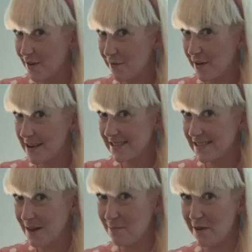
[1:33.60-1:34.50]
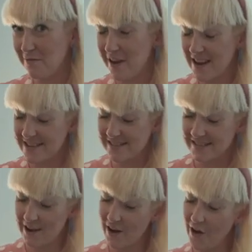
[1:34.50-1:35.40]
First up my friends
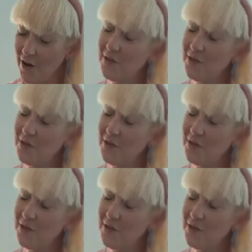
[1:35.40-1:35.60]
are